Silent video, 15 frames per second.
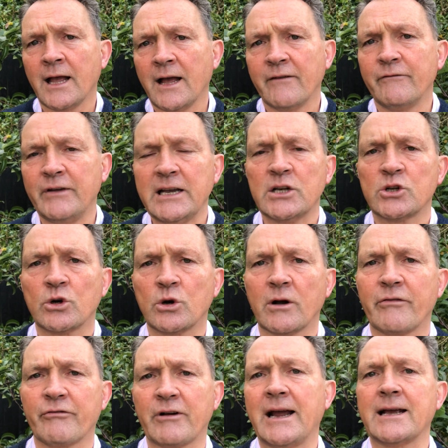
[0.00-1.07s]
Viktor
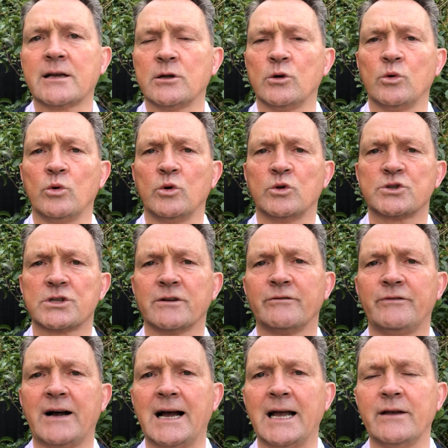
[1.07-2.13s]
Frankl
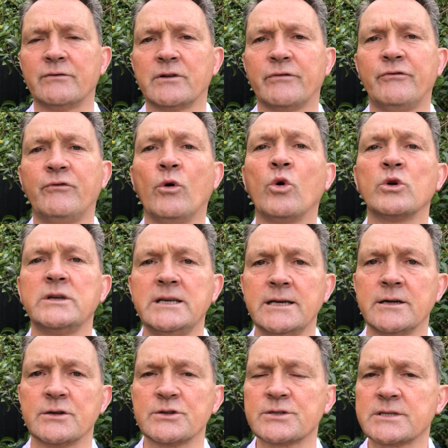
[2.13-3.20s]
survived 4
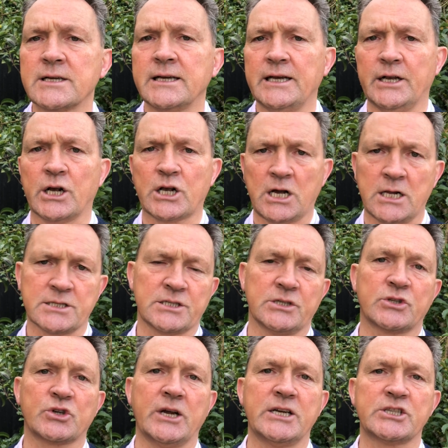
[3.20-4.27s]
years in a
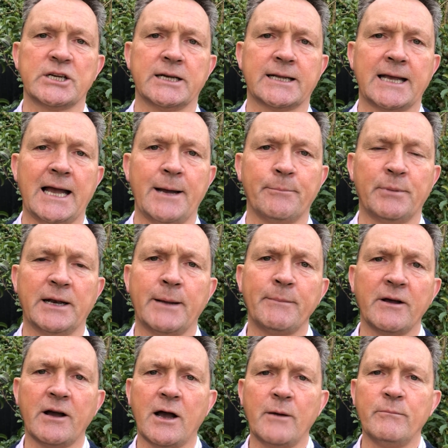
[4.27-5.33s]
concentration camp,
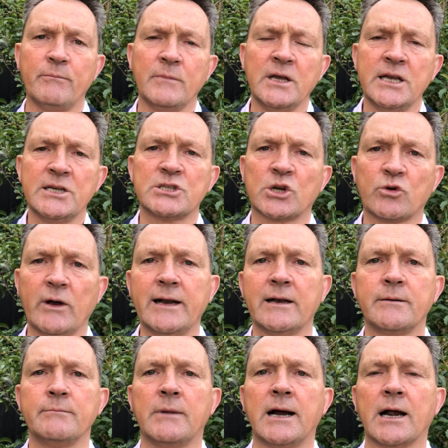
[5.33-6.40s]
and he's a great
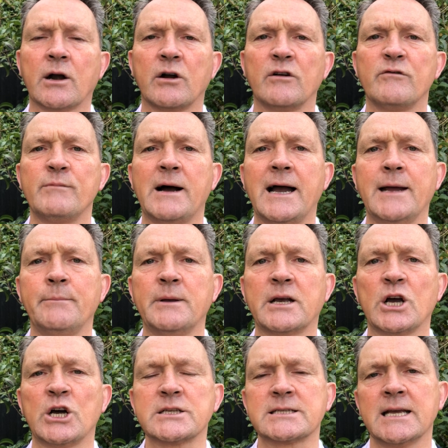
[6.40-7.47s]
admirer of mine,
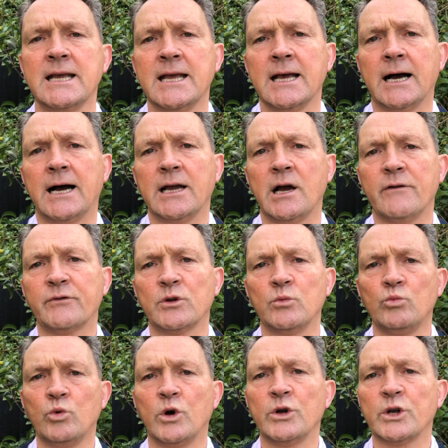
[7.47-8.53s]
because I
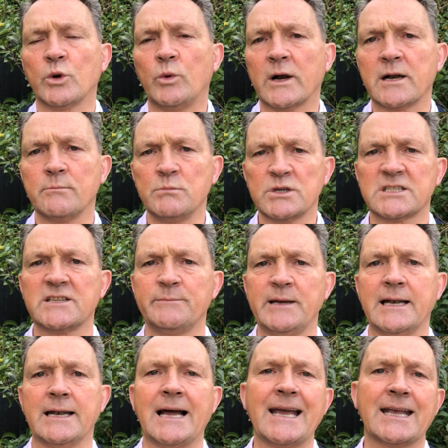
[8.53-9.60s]
often wonder what it must have
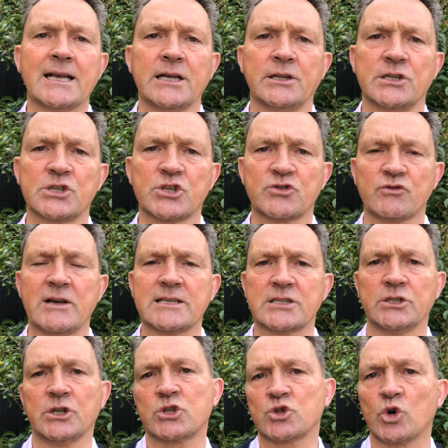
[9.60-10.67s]
been like, and the
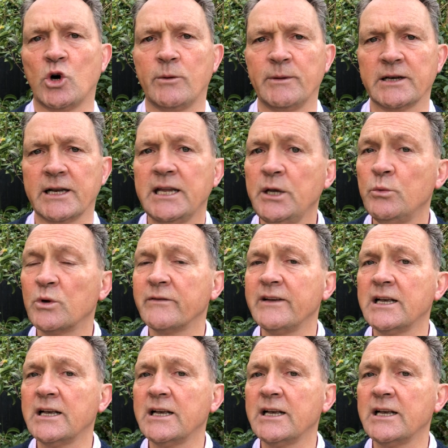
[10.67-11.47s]
stress and the trauma that he would have